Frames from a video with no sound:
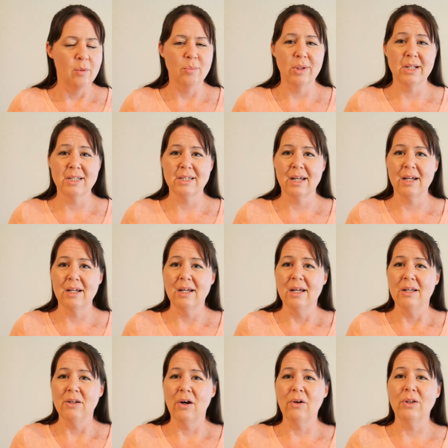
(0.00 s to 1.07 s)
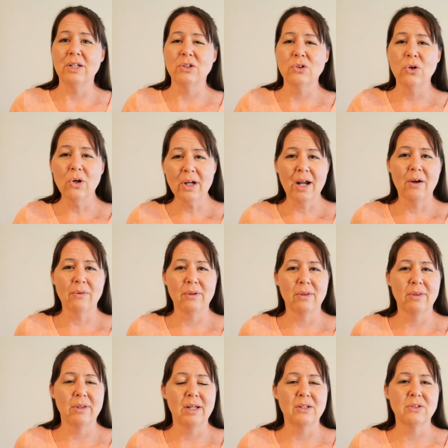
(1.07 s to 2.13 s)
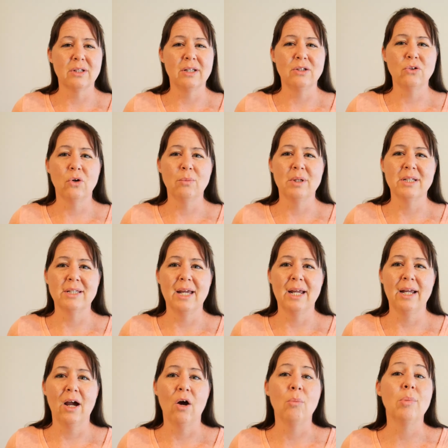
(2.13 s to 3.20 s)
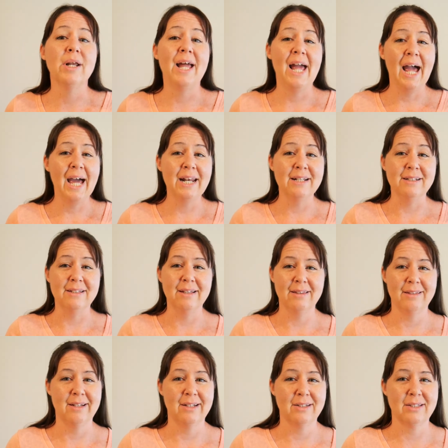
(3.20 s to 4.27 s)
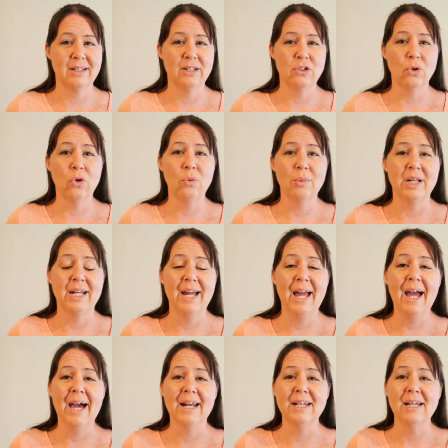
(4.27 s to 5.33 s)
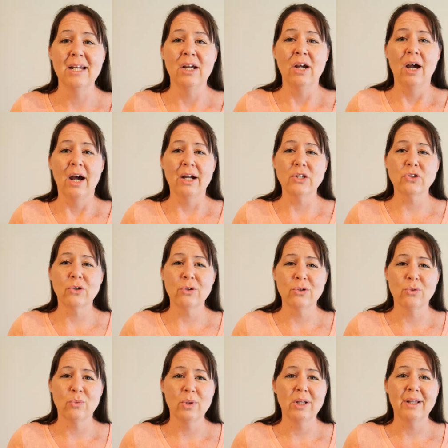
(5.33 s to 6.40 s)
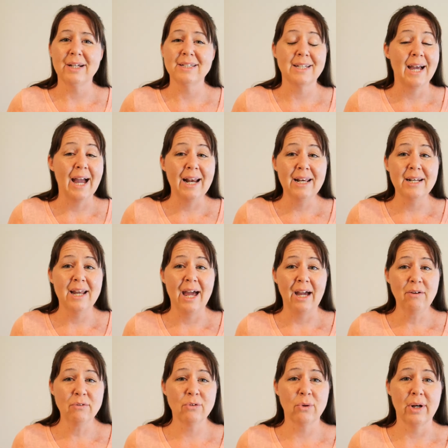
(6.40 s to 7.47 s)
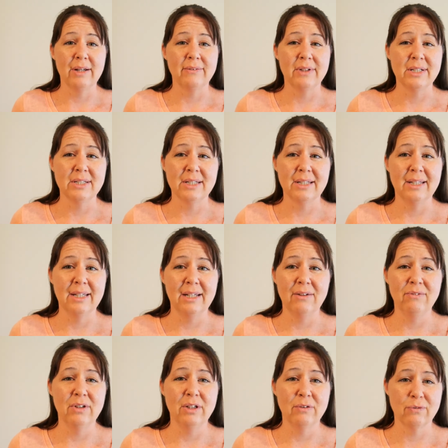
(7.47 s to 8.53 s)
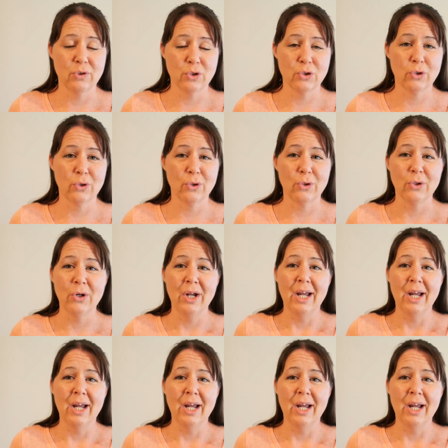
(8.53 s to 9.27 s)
But as I not only took out the things that he told me to take out, but added the things that he told me to add, I started to realize I didn't have cravings in the evening for sugar.